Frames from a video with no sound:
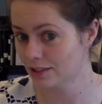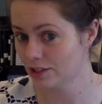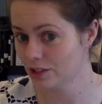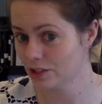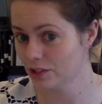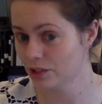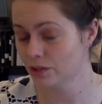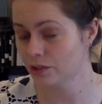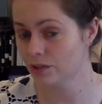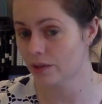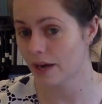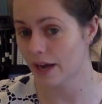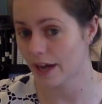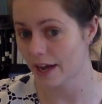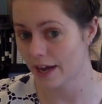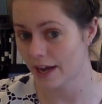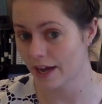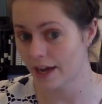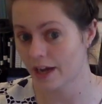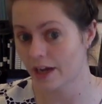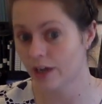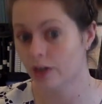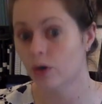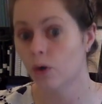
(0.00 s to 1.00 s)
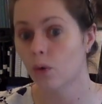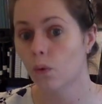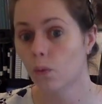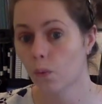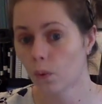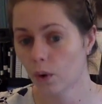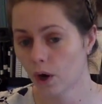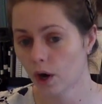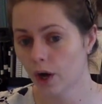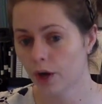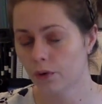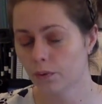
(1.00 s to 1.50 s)
2, A,
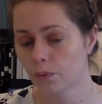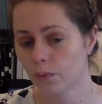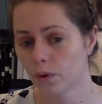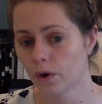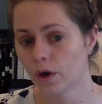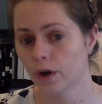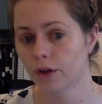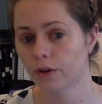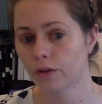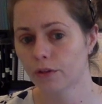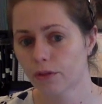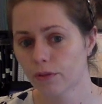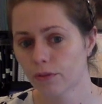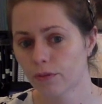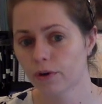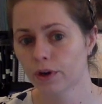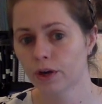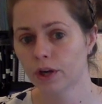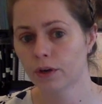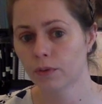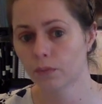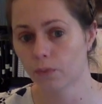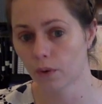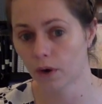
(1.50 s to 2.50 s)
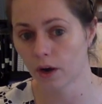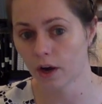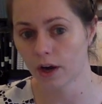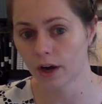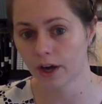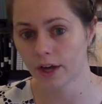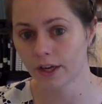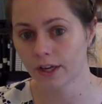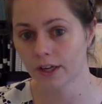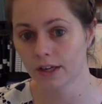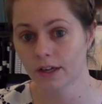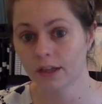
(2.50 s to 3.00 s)
1, 1, 3,
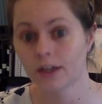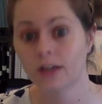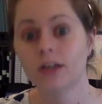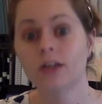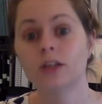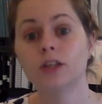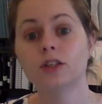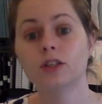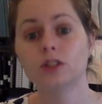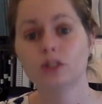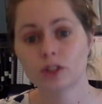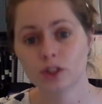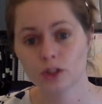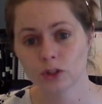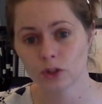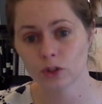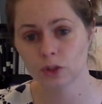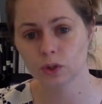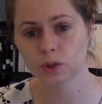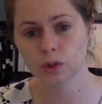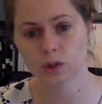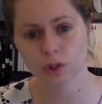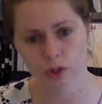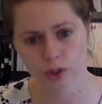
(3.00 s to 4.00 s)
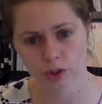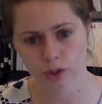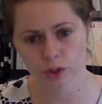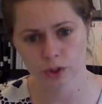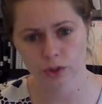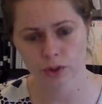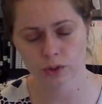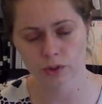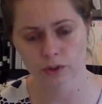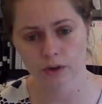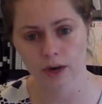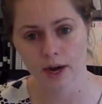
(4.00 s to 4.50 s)
1, 2,
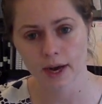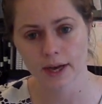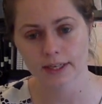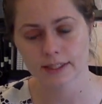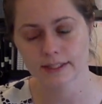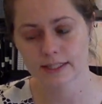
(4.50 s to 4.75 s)
2.